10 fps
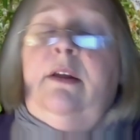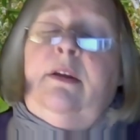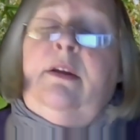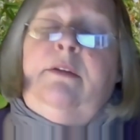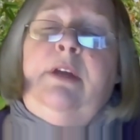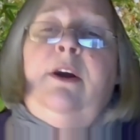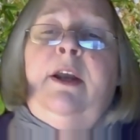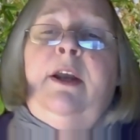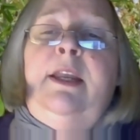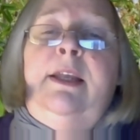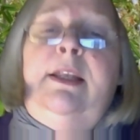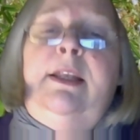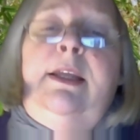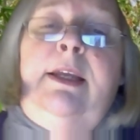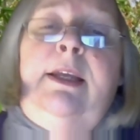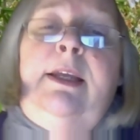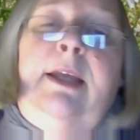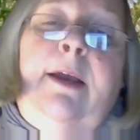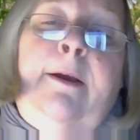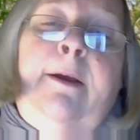regarding the
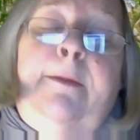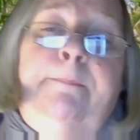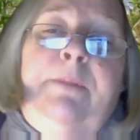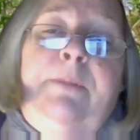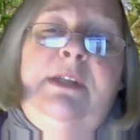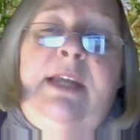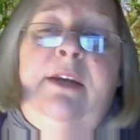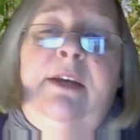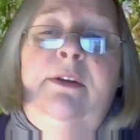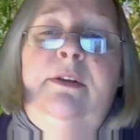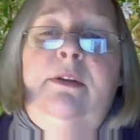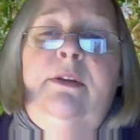second